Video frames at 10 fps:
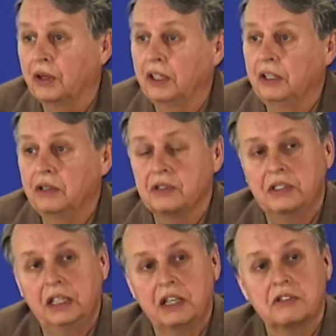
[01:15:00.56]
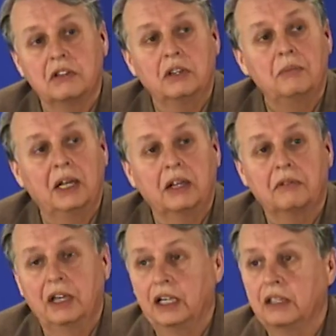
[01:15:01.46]
going to use the ancient Hermetic
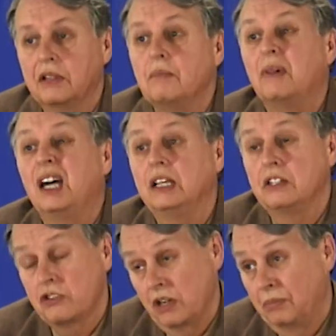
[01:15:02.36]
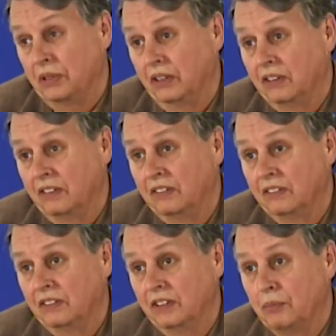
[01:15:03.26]
writing, the Mind Shepherd,
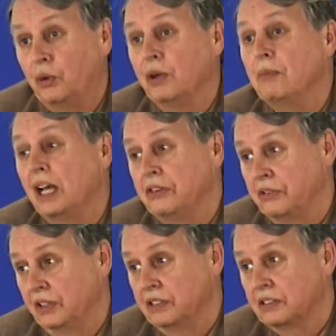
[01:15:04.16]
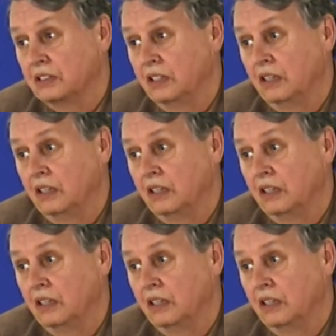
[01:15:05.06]
the Poimandres.